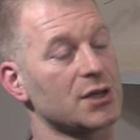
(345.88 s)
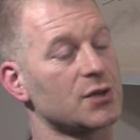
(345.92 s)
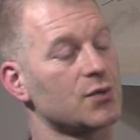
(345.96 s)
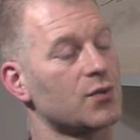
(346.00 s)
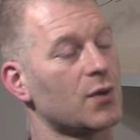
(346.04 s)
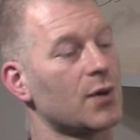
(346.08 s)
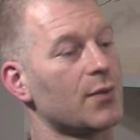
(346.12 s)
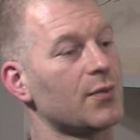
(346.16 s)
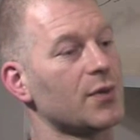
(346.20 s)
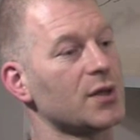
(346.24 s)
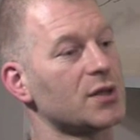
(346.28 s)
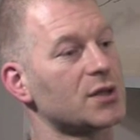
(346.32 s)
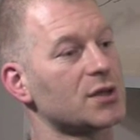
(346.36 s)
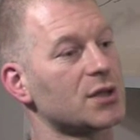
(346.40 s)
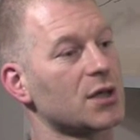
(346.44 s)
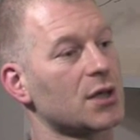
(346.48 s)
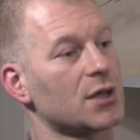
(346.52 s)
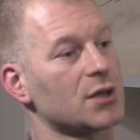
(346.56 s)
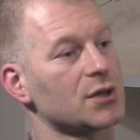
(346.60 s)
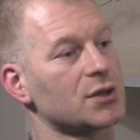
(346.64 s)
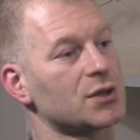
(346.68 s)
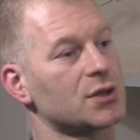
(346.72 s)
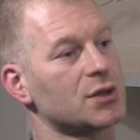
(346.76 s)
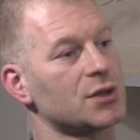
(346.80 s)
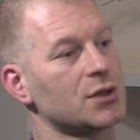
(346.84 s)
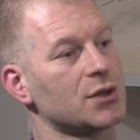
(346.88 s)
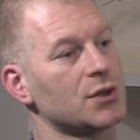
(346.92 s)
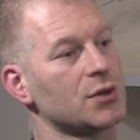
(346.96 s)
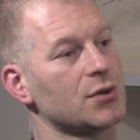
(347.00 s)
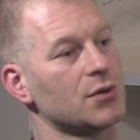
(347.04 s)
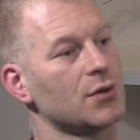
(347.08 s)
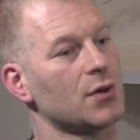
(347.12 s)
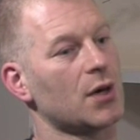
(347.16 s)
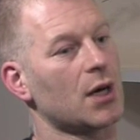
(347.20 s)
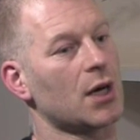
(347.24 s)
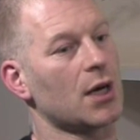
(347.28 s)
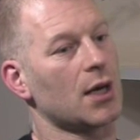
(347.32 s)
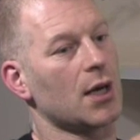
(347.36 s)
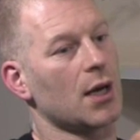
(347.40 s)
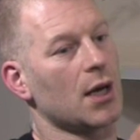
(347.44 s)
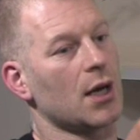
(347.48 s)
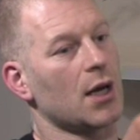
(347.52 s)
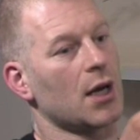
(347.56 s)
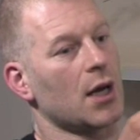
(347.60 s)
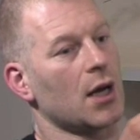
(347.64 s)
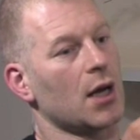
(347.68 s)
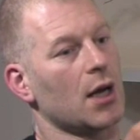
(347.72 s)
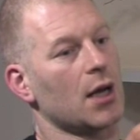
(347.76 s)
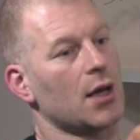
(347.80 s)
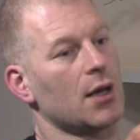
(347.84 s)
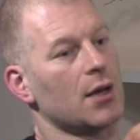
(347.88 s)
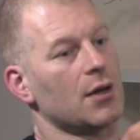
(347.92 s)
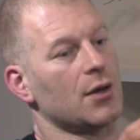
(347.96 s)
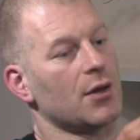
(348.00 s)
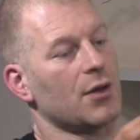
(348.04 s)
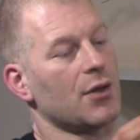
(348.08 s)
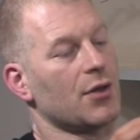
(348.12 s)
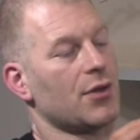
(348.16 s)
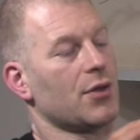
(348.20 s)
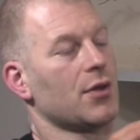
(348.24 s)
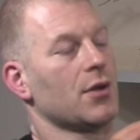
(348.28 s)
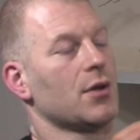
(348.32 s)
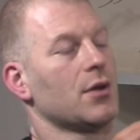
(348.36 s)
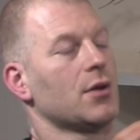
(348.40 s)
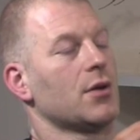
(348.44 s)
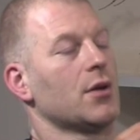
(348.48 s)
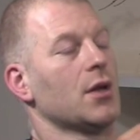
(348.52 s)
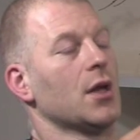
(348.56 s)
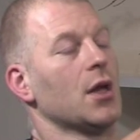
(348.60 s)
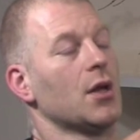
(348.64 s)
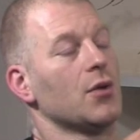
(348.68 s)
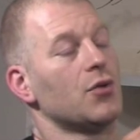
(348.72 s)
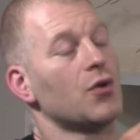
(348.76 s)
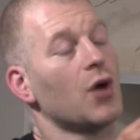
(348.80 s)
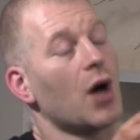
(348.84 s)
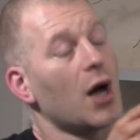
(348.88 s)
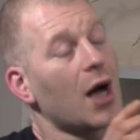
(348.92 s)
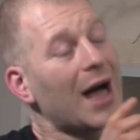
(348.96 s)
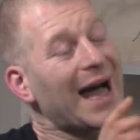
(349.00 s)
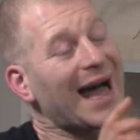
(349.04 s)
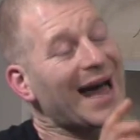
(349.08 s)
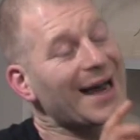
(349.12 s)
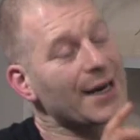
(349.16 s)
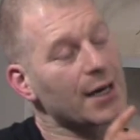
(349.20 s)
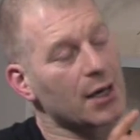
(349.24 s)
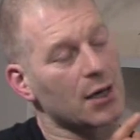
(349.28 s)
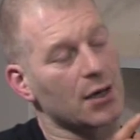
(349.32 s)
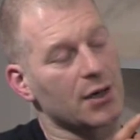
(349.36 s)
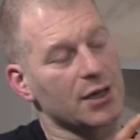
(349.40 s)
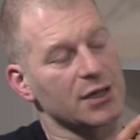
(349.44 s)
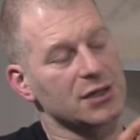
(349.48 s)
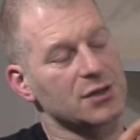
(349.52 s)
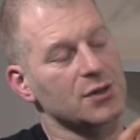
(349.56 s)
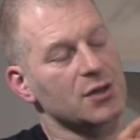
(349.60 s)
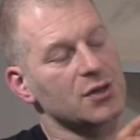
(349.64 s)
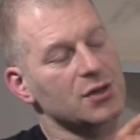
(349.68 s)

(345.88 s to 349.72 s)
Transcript: is when we start to not analyse,